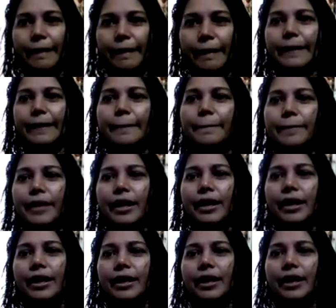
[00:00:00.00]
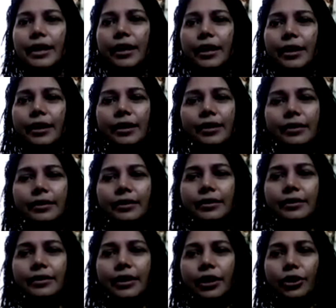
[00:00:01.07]
okay
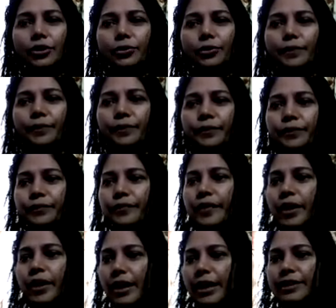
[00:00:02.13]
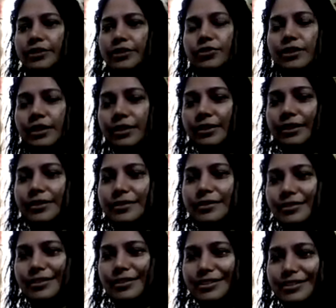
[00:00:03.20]
now as you see there is
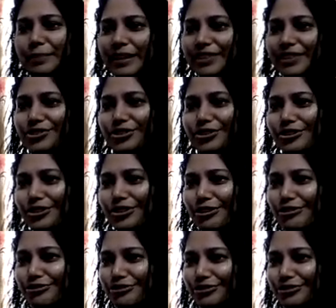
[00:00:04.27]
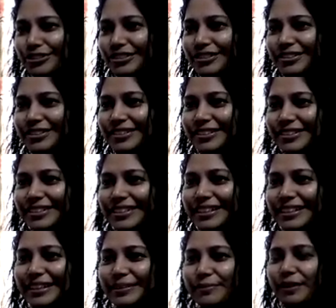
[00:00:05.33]
this picture of uh,
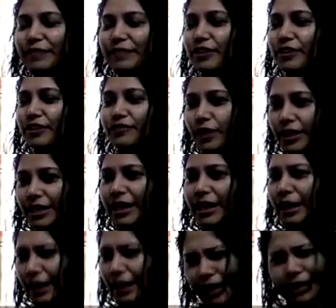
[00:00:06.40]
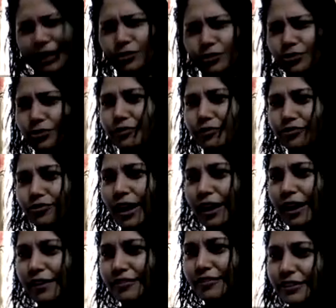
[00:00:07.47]
uh, if, if you can uh, i don't know if you
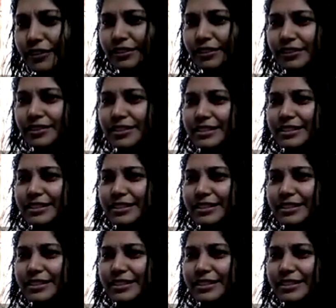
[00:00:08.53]
have uh,